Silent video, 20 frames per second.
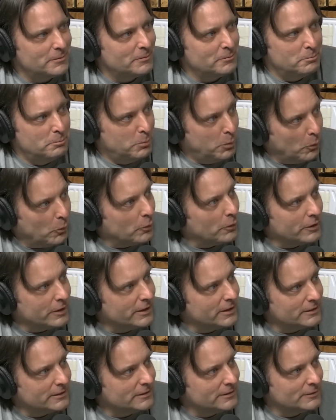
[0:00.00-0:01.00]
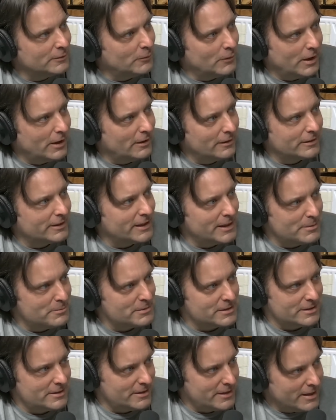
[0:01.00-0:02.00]
boring Wild
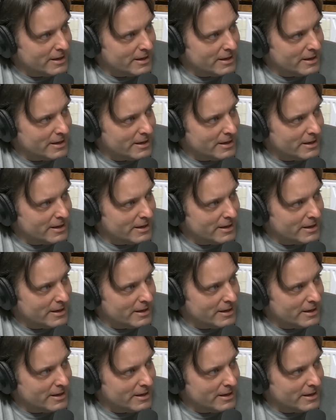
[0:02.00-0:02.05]
games in the